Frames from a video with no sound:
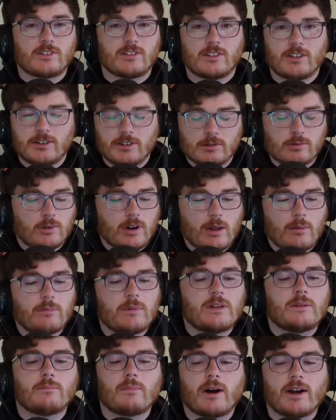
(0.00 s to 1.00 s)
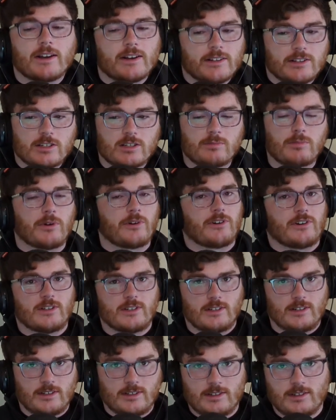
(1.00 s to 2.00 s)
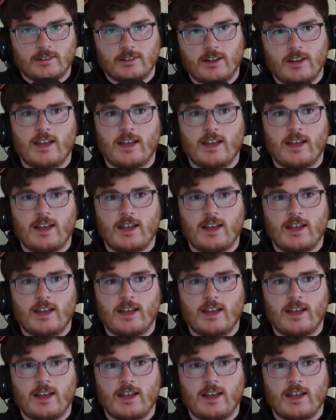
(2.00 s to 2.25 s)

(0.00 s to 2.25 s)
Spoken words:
And here's what I mean by conspiracies.